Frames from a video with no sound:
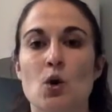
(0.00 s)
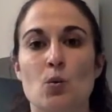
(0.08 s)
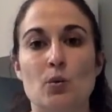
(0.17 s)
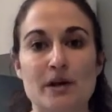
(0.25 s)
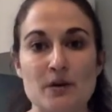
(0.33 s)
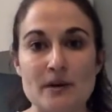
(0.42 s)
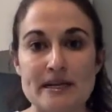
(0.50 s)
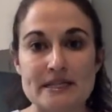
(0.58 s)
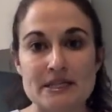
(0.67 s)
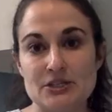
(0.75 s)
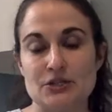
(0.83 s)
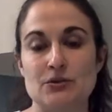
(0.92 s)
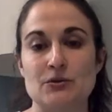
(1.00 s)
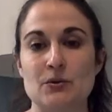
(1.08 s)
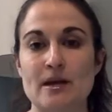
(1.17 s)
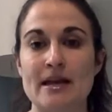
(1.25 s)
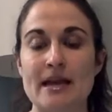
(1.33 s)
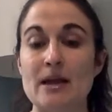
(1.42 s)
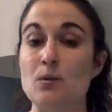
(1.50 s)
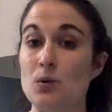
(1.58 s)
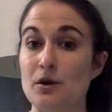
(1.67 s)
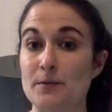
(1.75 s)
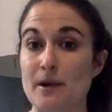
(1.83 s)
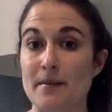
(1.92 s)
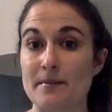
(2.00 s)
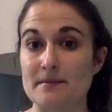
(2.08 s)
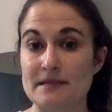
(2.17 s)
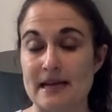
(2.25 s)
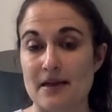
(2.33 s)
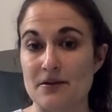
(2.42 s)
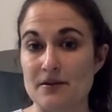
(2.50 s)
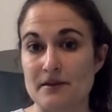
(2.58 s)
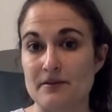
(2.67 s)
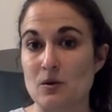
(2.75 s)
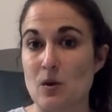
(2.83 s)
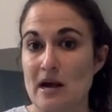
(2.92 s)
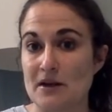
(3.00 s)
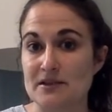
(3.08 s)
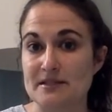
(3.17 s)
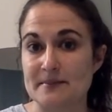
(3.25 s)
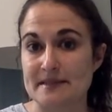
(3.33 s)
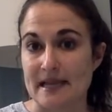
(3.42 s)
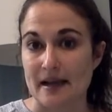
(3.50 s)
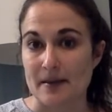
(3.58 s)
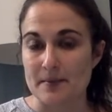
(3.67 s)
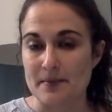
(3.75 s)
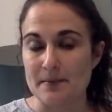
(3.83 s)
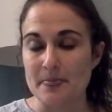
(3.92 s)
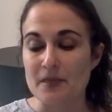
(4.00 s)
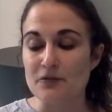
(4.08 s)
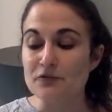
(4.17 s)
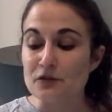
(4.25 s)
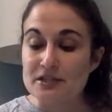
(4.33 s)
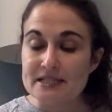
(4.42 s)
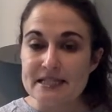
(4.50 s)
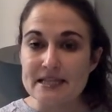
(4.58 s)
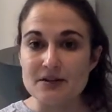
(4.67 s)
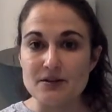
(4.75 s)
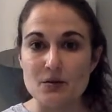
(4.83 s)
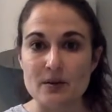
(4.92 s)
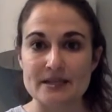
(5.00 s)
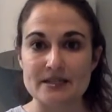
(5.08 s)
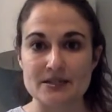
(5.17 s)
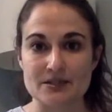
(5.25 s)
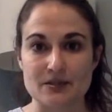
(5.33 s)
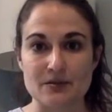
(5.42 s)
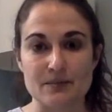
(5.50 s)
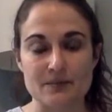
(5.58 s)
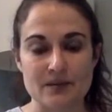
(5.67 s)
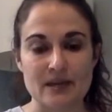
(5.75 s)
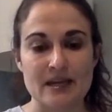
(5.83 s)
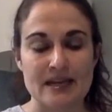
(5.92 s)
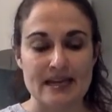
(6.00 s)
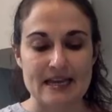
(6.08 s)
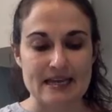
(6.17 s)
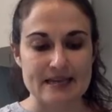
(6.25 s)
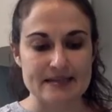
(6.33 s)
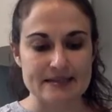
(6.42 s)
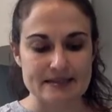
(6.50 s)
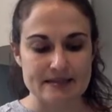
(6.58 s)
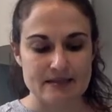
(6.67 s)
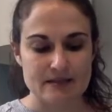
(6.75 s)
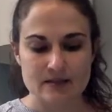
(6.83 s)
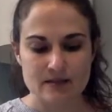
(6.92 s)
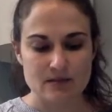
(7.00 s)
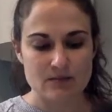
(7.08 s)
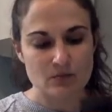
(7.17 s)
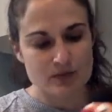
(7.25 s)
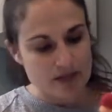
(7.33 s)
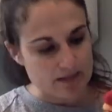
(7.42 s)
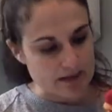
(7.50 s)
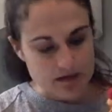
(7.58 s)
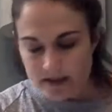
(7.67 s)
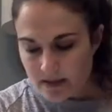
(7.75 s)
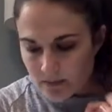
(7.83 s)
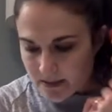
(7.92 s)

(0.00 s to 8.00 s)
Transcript: we're going to do a word problem together that requires some setup. The first thing you're going to do is, will you tell me, Ernie?